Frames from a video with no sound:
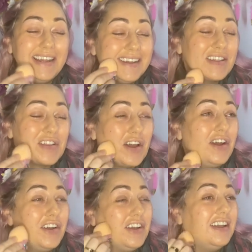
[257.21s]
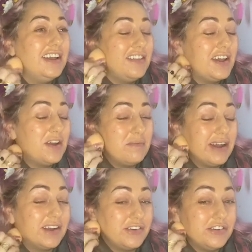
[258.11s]
So they're
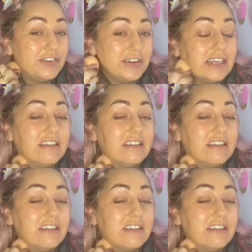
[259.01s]
back onto it.